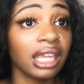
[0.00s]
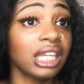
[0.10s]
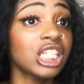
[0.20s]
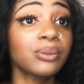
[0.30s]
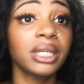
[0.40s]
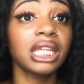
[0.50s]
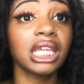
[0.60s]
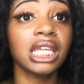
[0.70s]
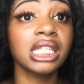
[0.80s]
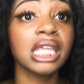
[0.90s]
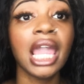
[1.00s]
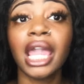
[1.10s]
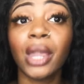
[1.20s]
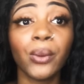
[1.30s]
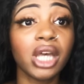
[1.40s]
It is what it is.
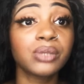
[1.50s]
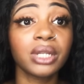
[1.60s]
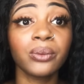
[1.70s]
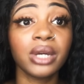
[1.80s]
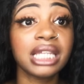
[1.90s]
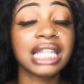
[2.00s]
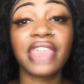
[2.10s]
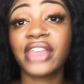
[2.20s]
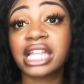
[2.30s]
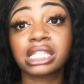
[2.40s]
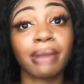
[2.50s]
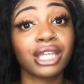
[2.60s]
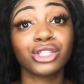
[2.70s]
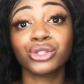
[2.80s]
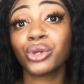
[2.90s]
It was what it was, and that's
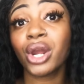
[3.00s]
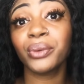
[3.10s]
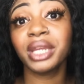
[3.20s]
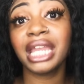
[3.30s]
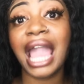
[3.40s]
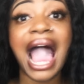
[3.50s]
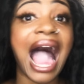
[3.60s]
my story.